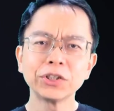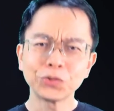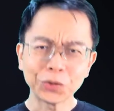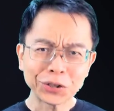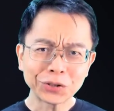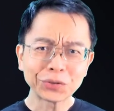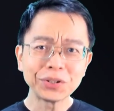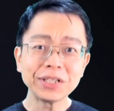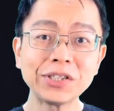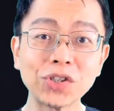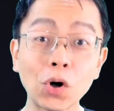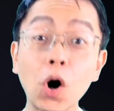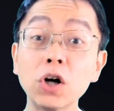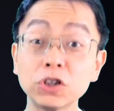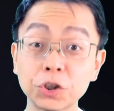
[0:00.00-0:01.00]
to increase
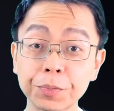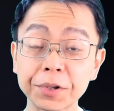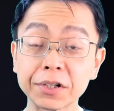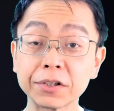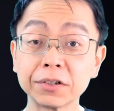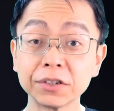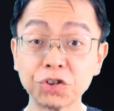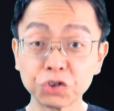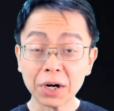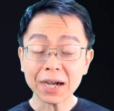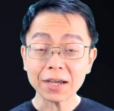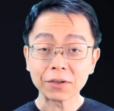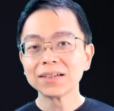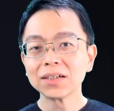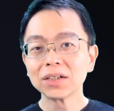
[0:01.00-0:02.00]
your entrepreneurial
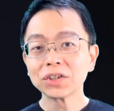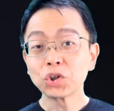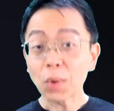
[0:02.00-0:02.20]
drive,